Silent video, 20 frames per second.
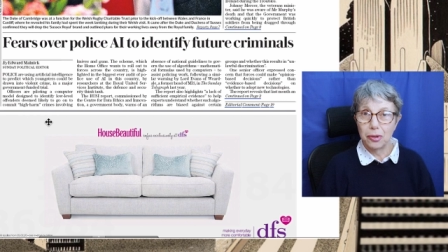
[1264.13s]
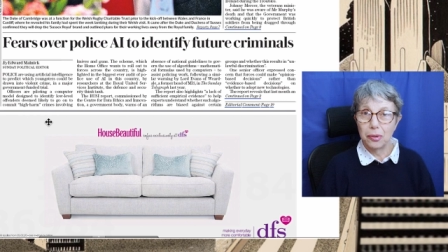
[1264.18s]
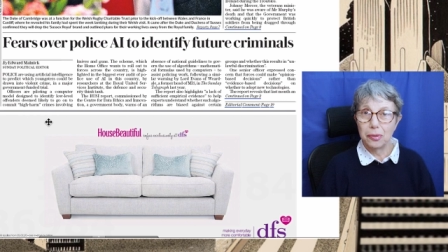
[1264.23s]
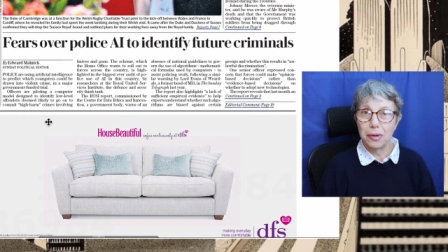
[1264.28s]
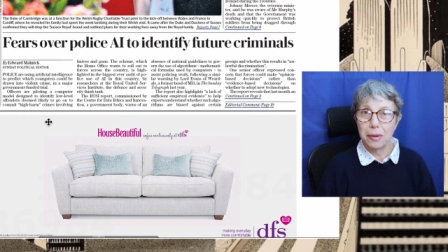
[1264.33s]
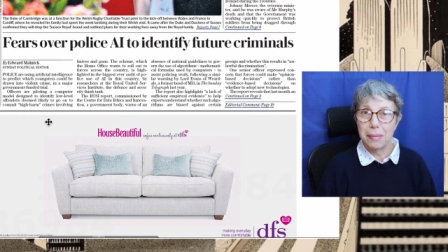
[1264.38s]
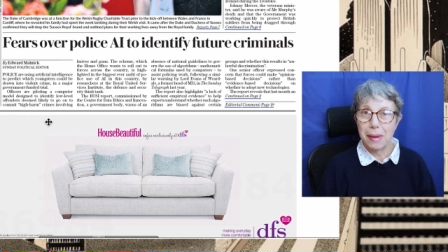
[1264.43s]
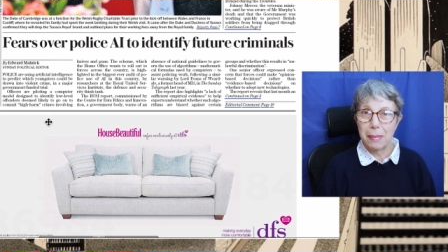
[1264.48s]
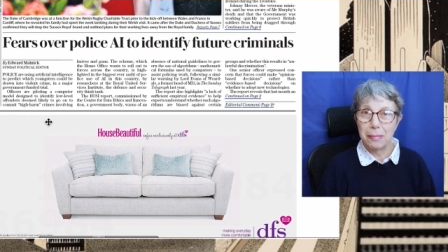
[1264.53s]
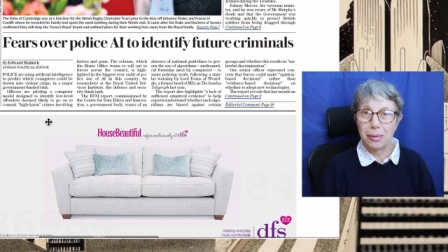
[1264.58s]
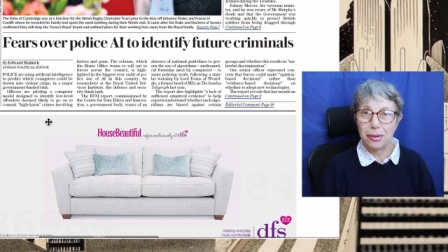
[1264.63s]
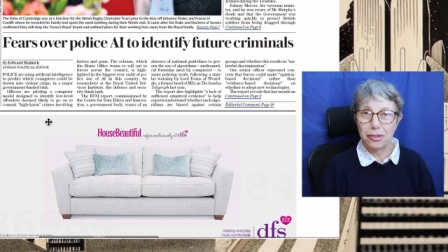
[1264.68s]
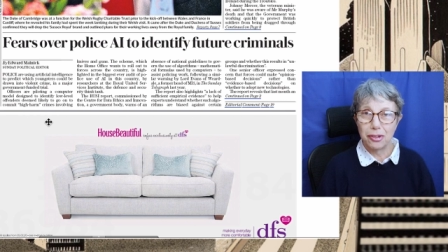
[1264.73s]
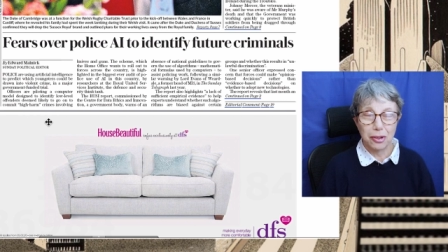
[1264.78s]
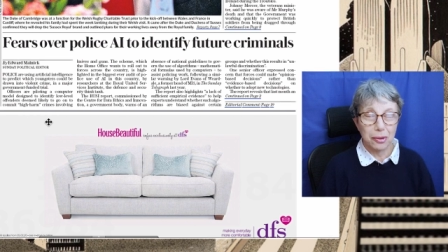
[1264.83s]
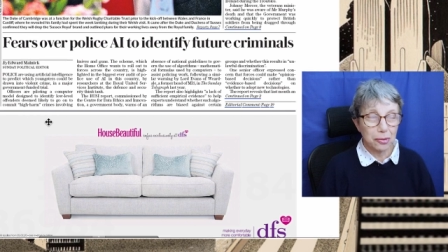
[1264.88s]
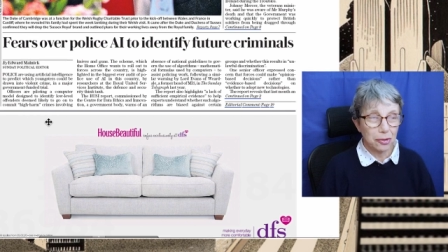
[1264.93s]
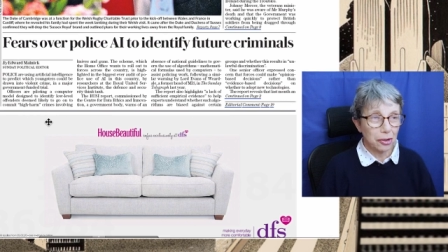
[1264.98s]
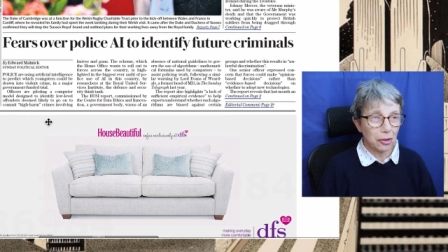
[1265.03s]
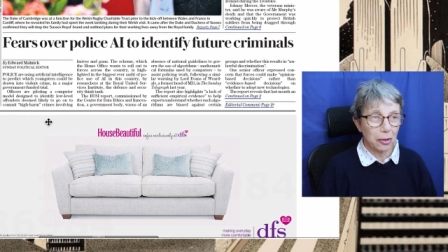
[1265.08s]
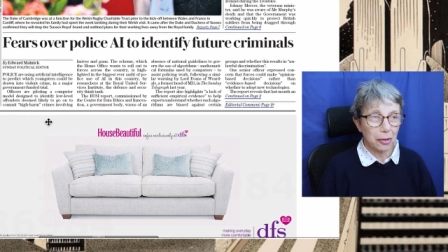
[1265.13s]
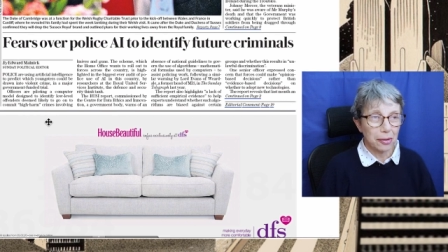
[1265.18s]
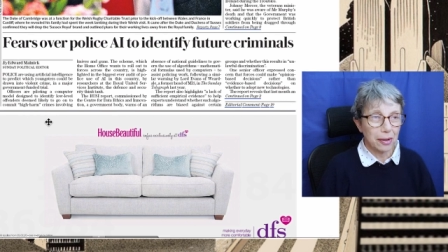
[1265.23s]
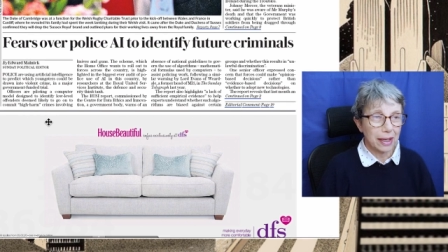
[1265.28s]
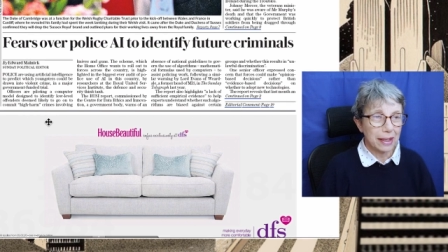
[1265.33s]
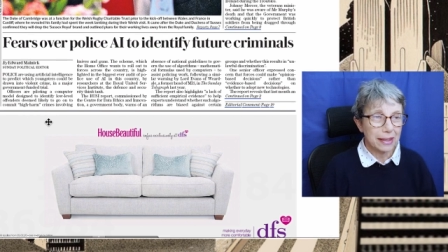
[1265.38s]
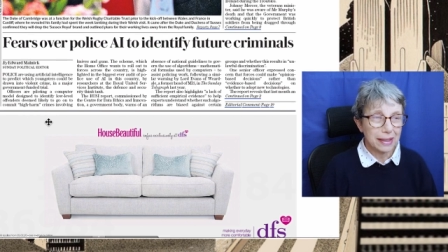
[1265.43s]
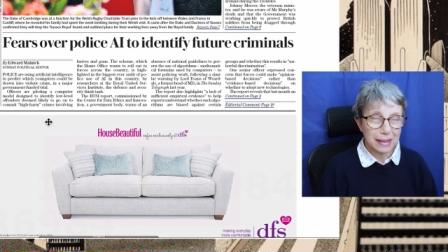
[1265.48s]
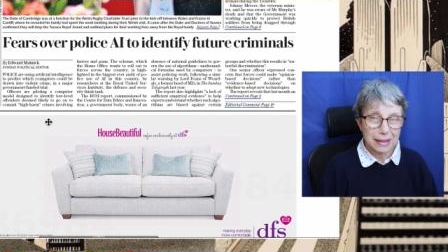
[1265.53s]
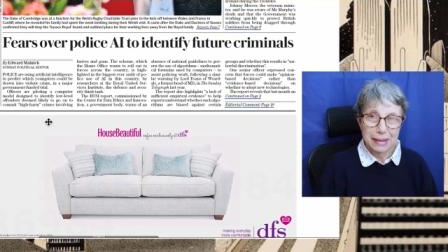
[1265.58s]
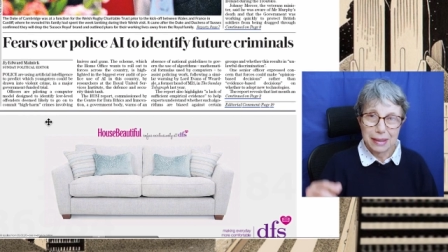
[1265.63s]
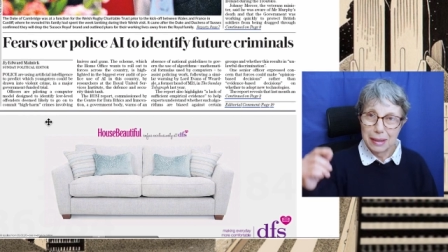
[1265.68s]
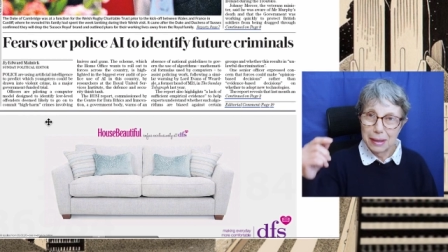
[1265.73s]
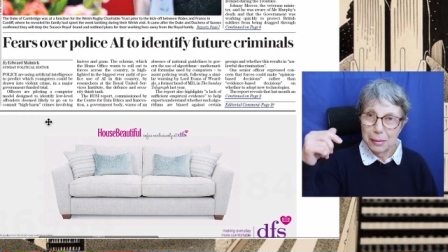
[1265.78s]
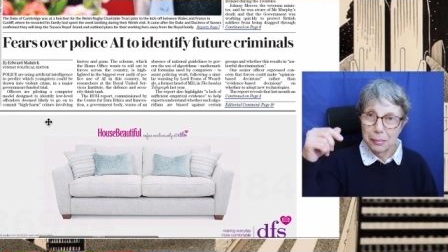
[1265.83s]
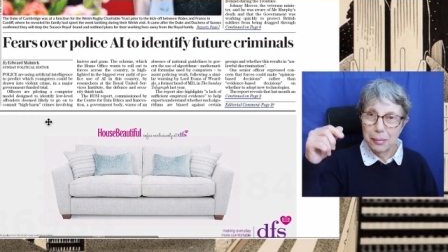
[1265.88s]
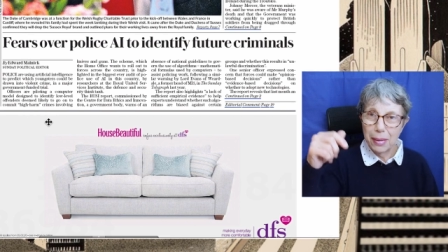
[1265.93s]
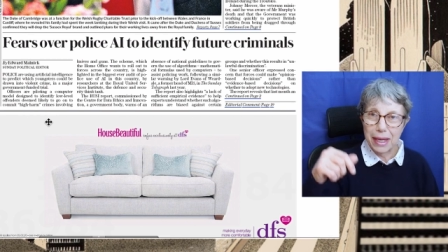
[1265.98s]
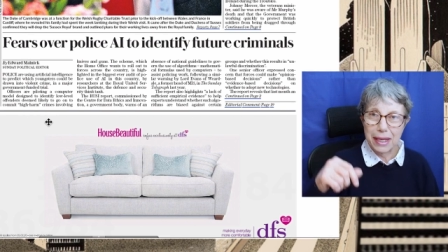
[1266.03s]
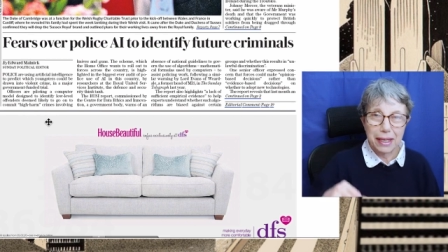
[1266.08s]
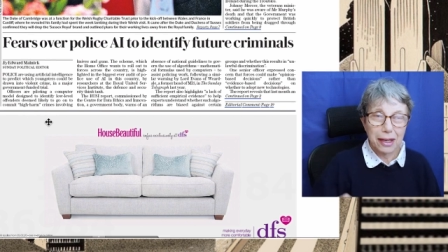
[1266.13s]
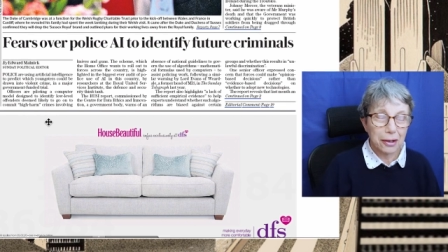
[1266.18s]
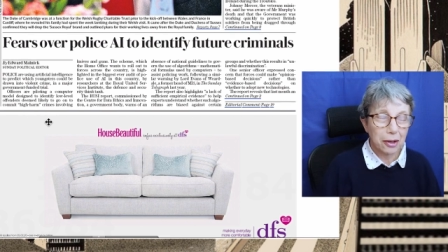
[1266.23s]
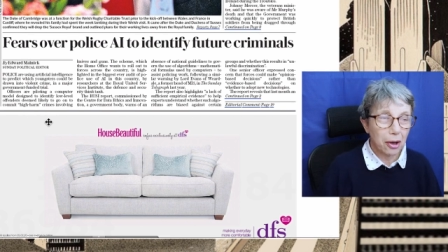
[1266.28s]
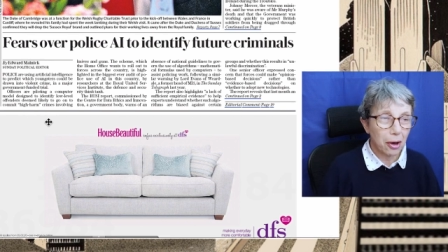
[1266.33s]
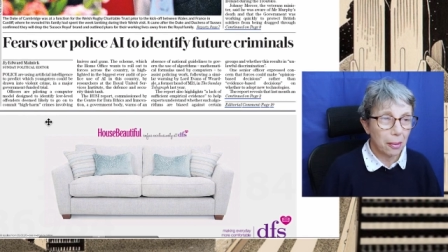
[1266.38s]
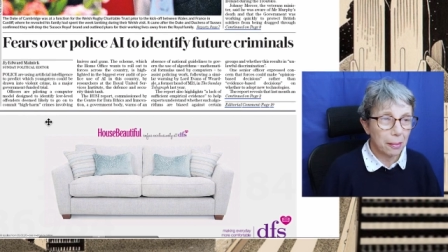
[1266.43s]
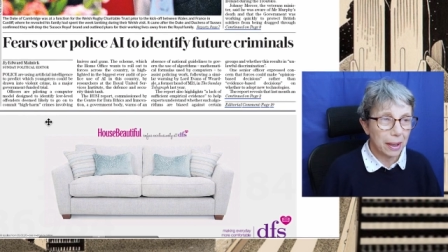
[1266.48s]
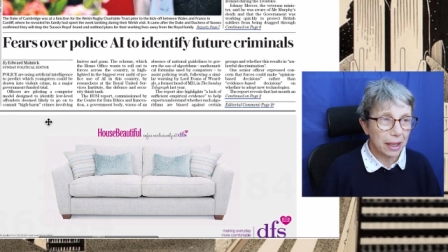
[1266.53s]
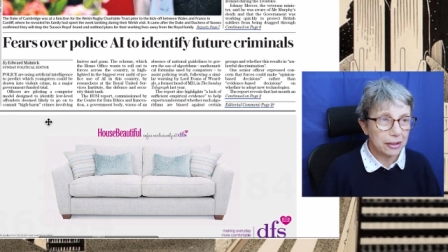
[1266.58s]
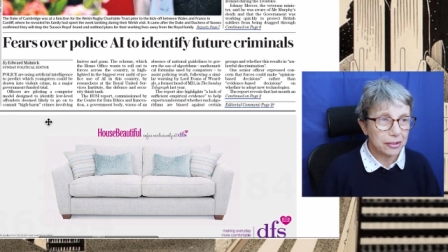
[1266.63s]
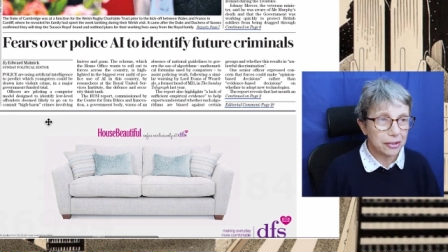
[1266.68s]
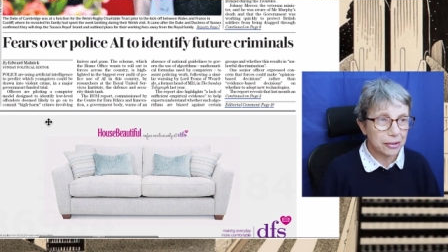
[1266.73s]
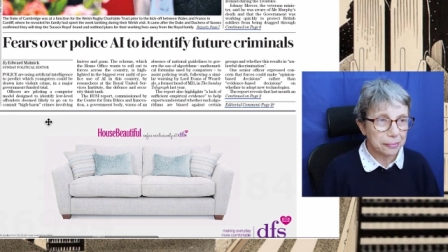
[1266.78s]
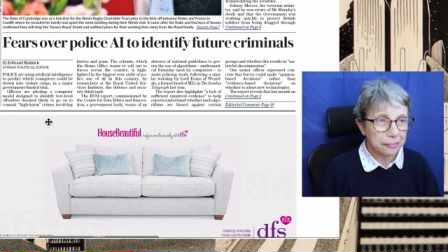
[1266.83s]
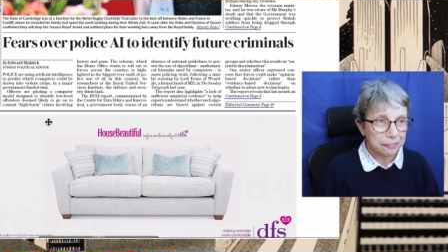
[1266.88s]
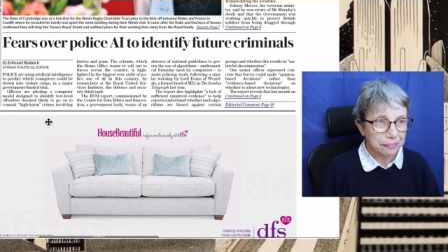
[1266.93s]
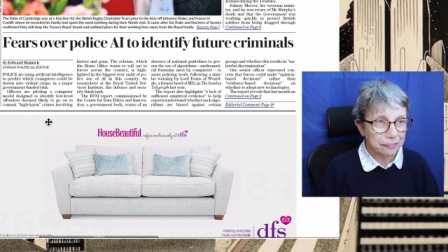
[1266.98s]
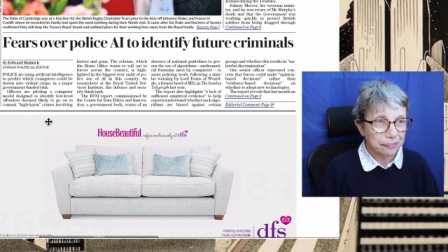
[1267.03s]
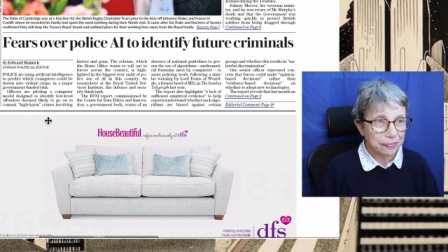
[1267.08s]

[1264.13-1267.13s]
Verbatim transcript: who remembers Eudora, make a comment.